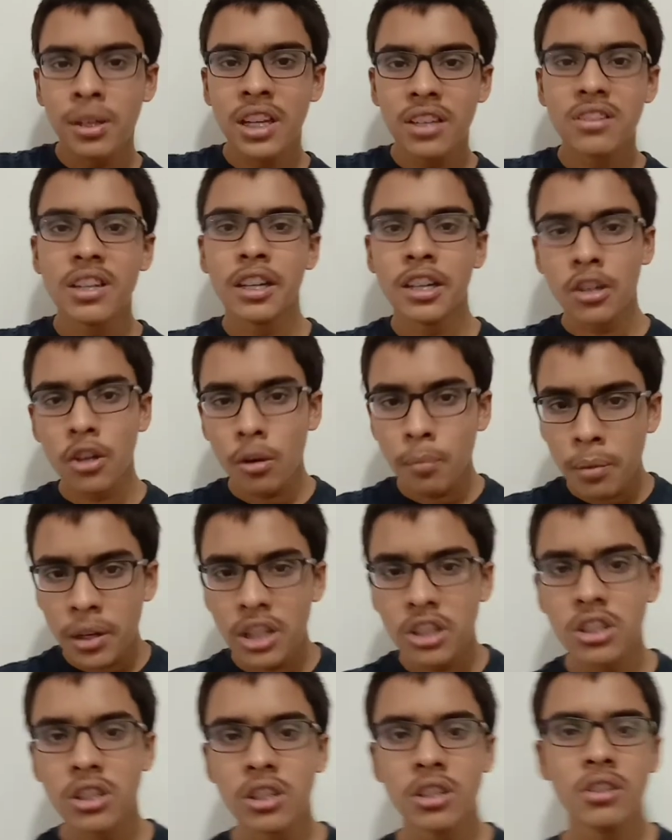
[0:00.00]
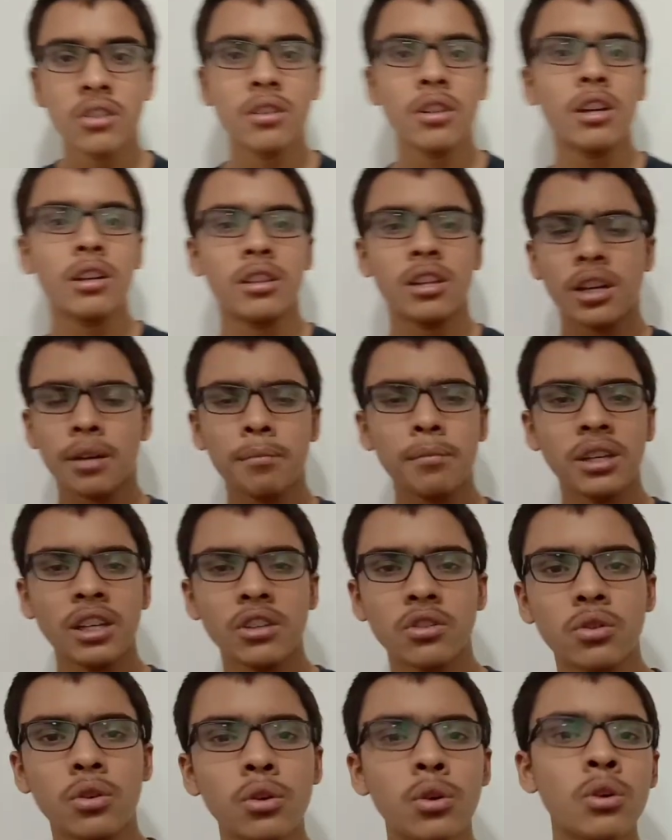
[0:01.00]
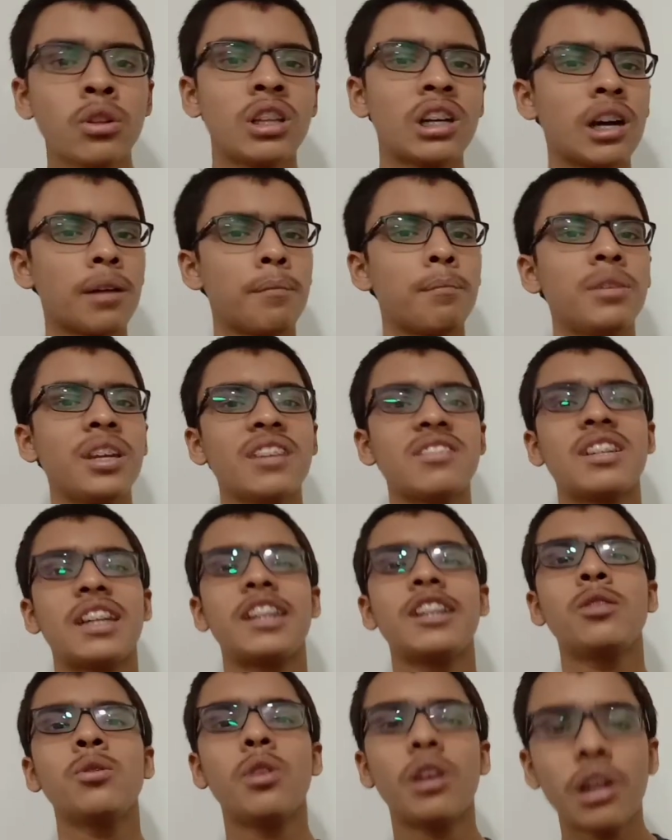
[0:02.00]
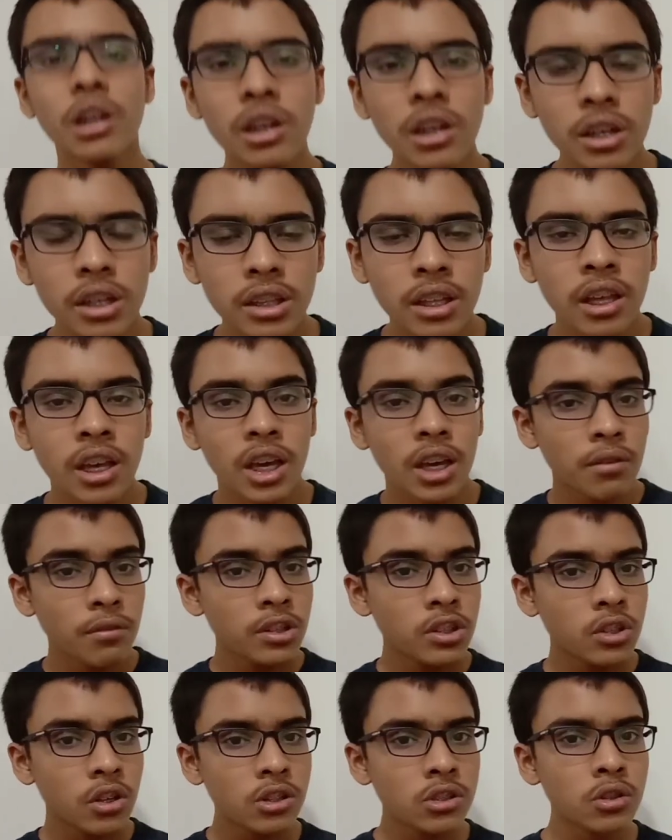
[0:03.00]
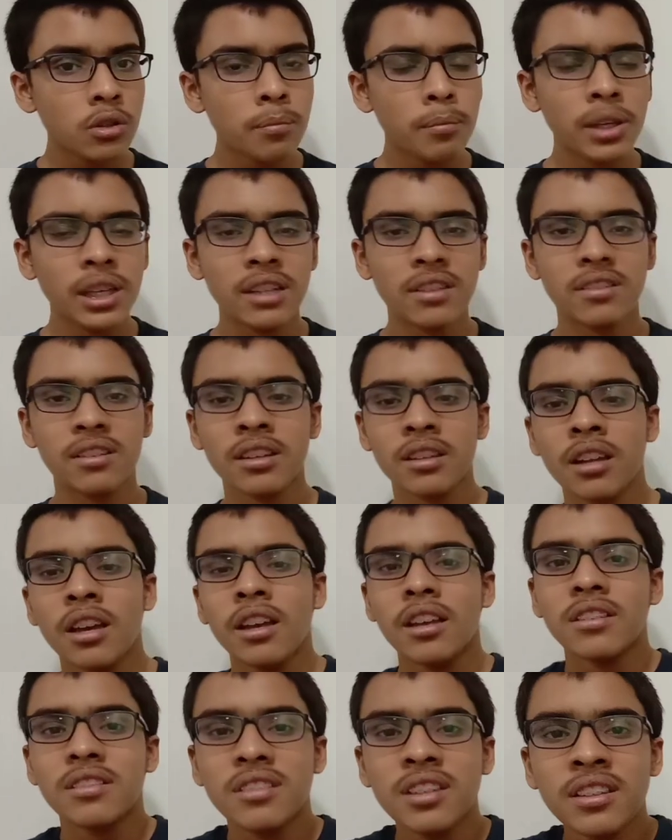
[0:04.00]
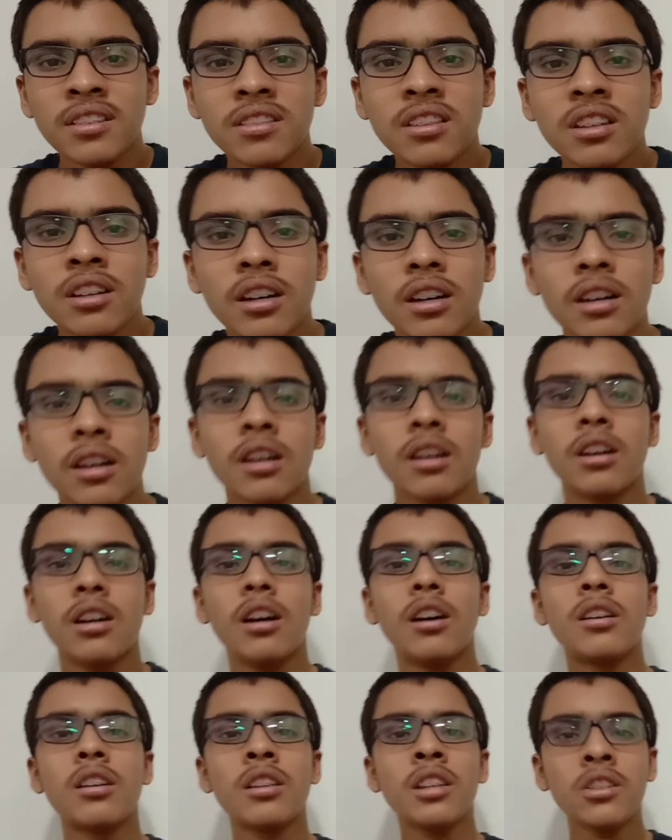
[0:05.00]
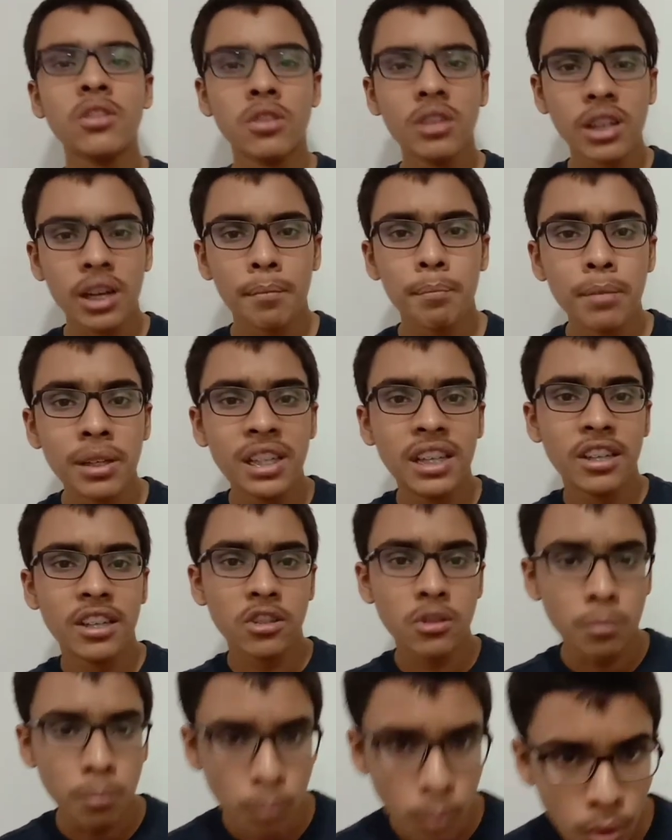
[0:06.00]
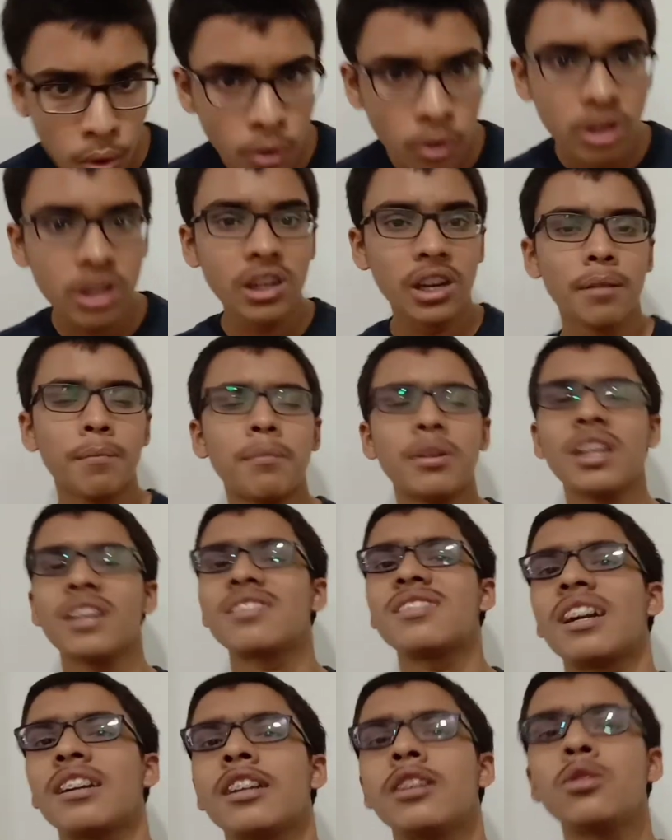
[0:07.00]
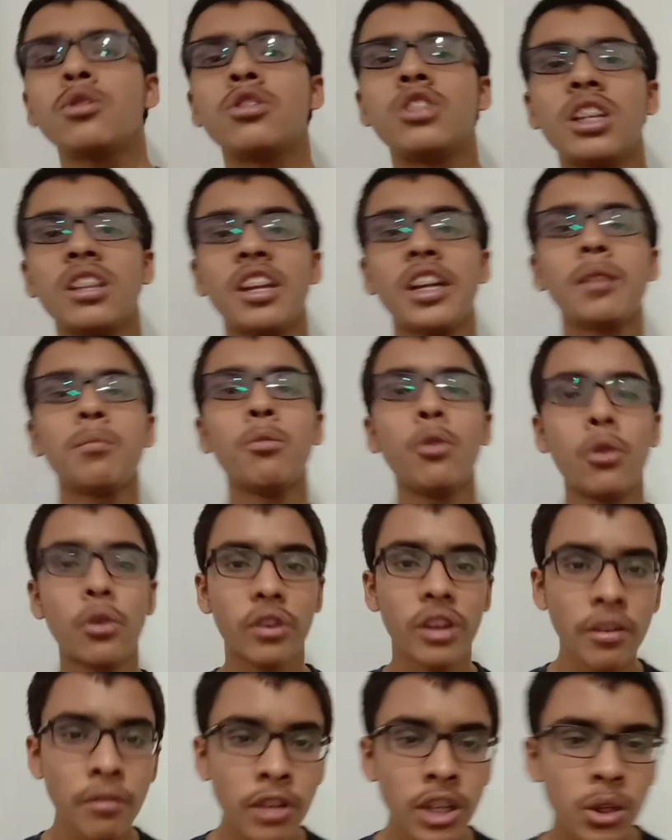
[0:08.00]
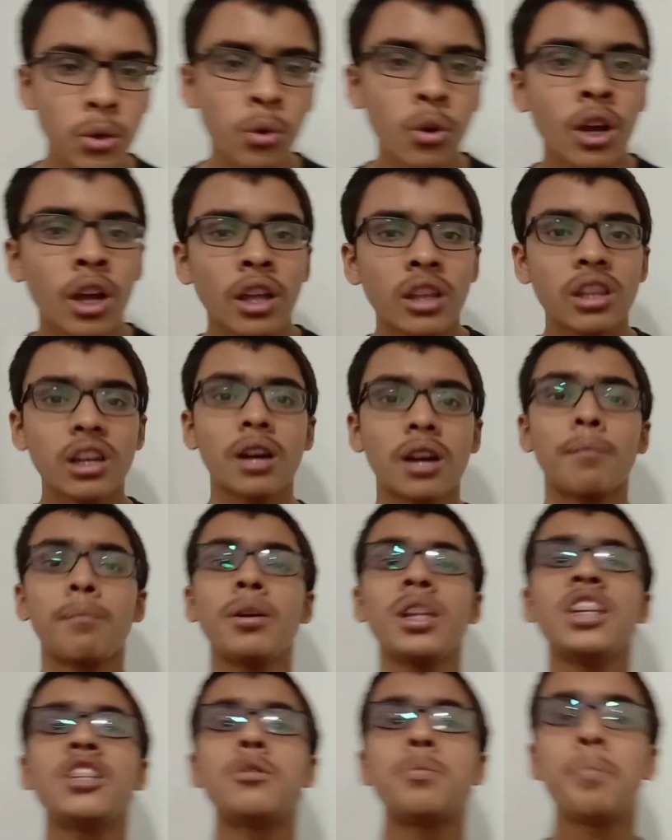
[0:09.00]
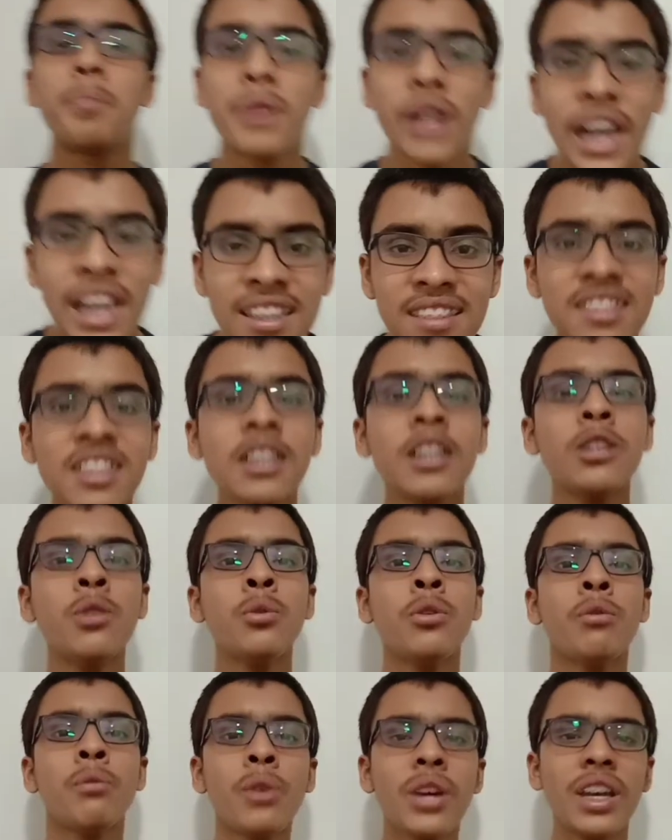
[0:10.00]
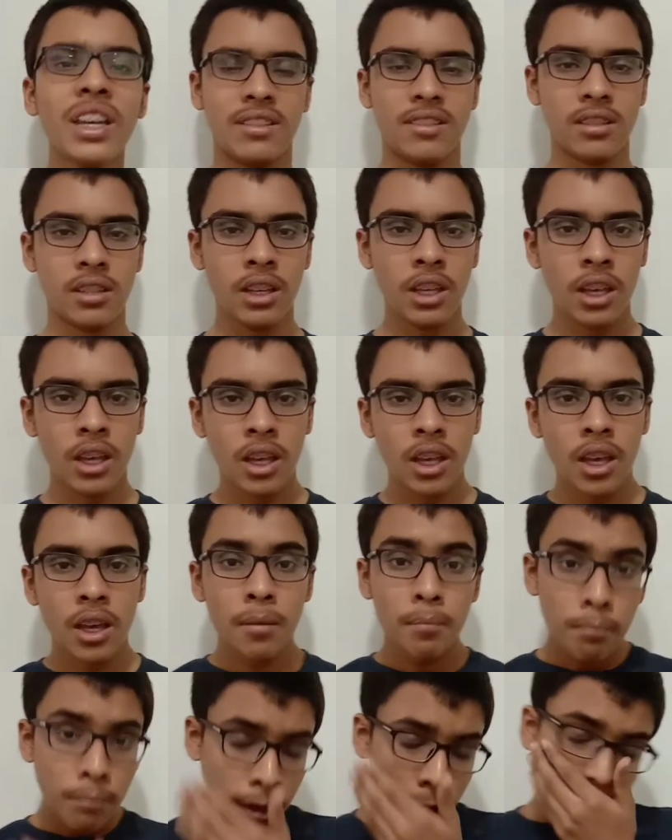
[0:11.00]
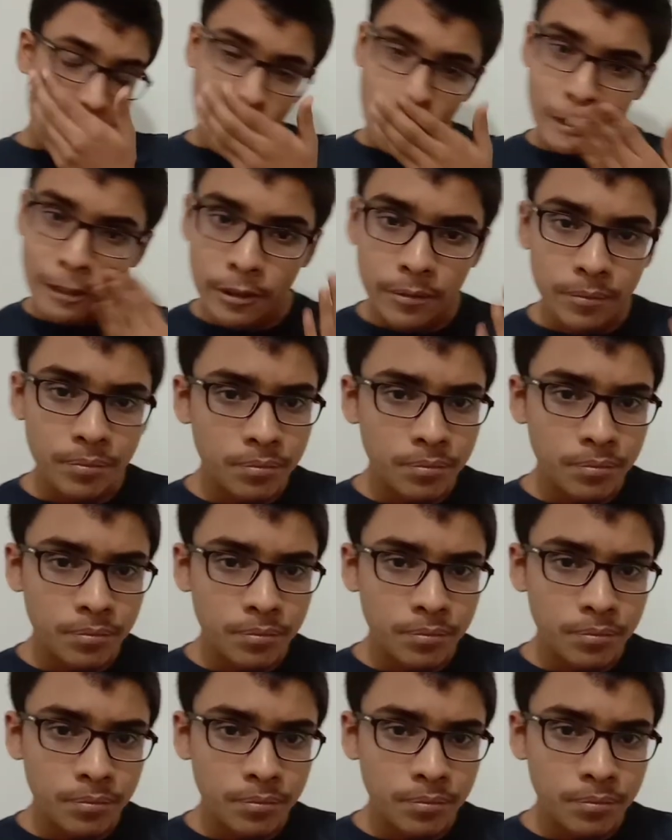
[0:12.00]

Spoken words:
has started operations, the company has grown, the company has started to earn, which also means that since the earnings of the company is more, the company has started to generate more revenue, the company is pricier to invest, because